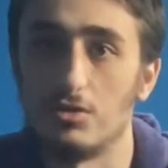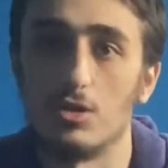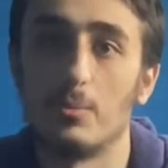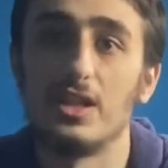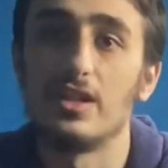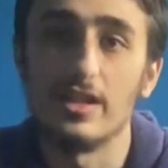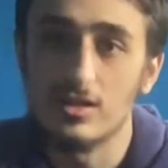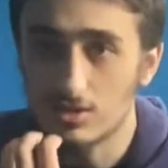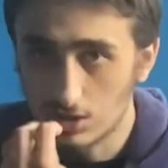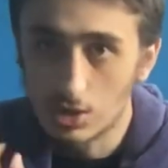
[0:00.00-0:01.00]
I mean,
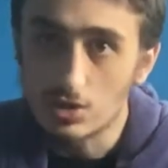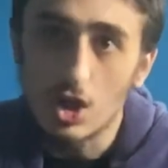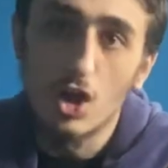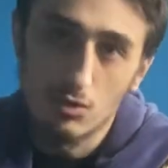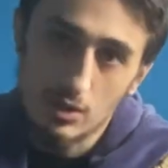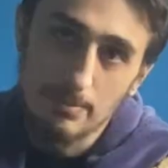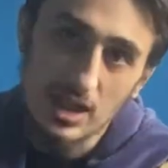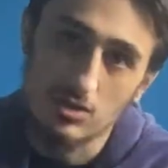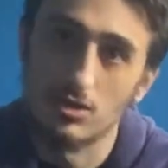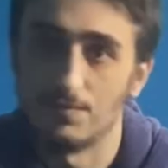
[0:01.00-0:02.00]
it goes all the way back
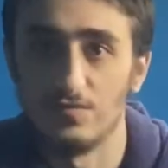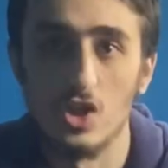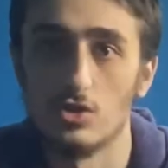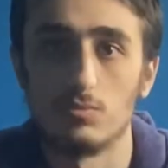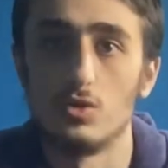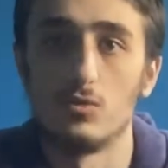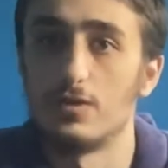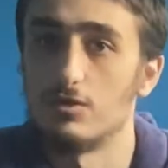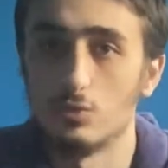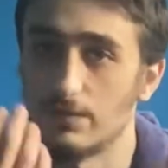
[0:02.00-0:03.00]
to the first movie
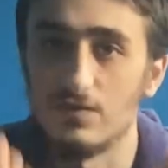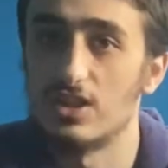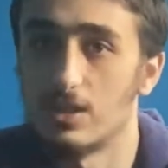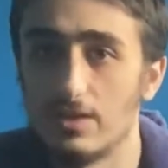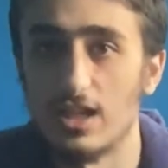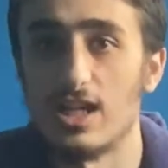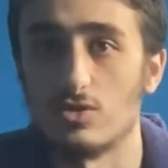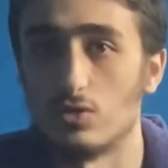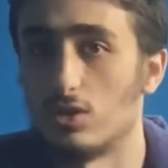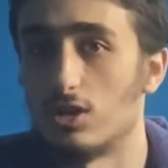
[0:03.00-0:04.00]
with David
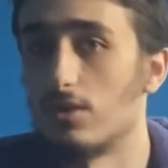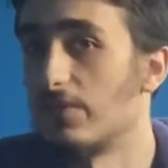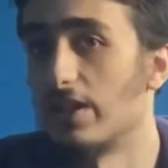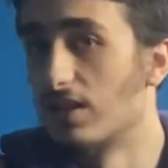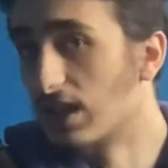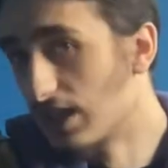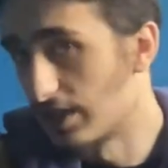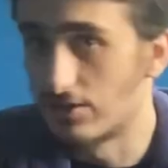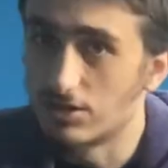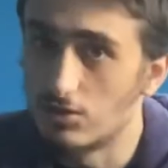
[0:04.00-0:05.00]
Hasselhoff and
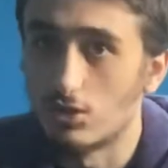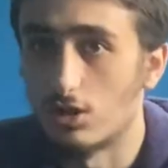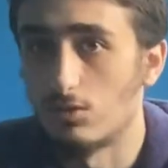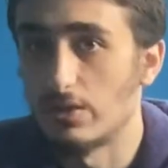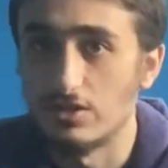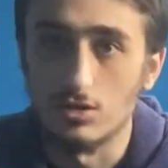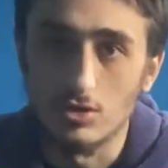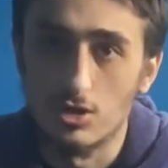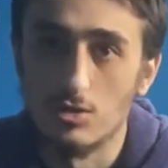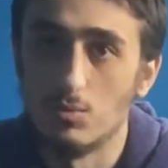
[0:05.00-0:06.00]
continue all the way to the
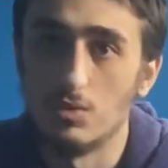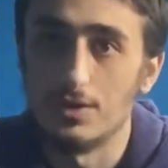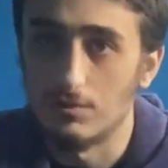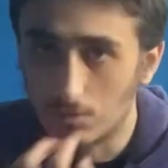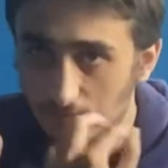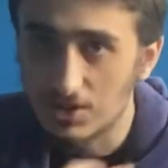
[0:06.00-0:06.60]
3rd movie with